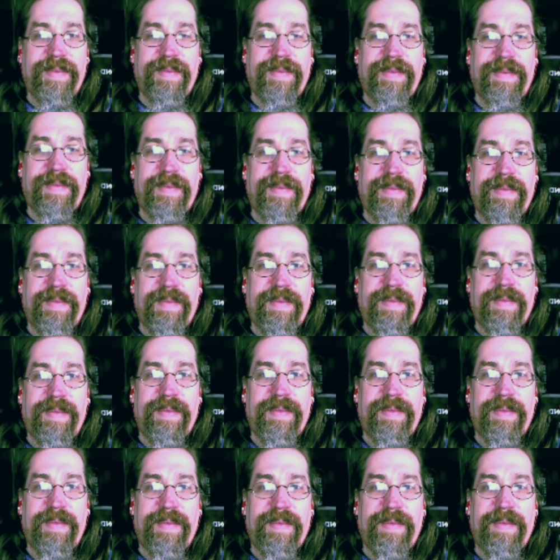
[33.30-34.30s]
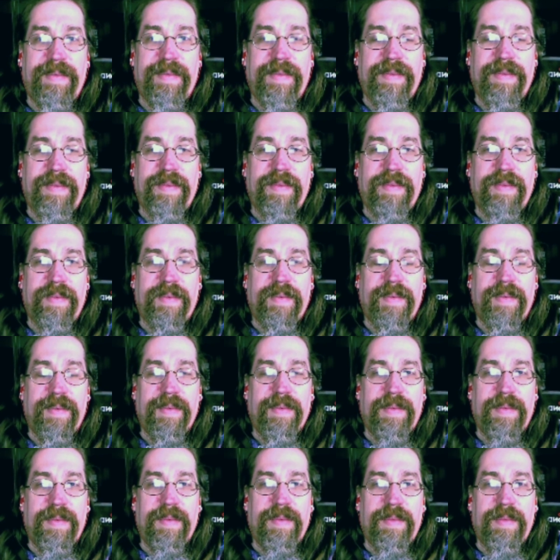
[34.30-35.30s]

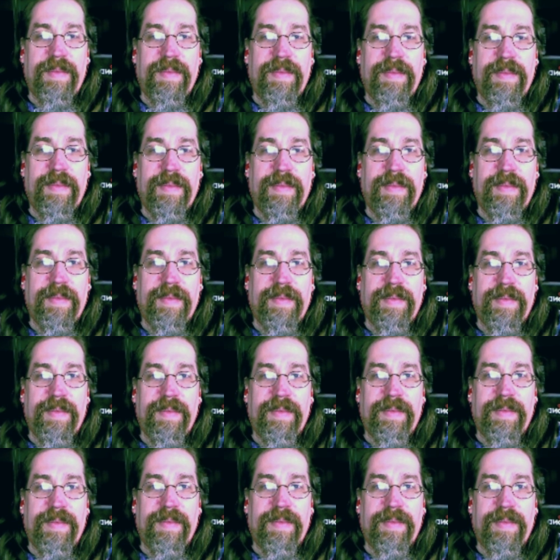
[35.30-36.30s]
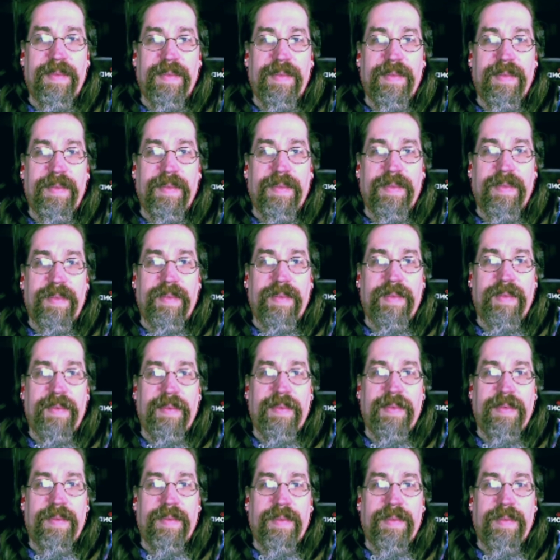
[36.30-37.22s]
(not speaking)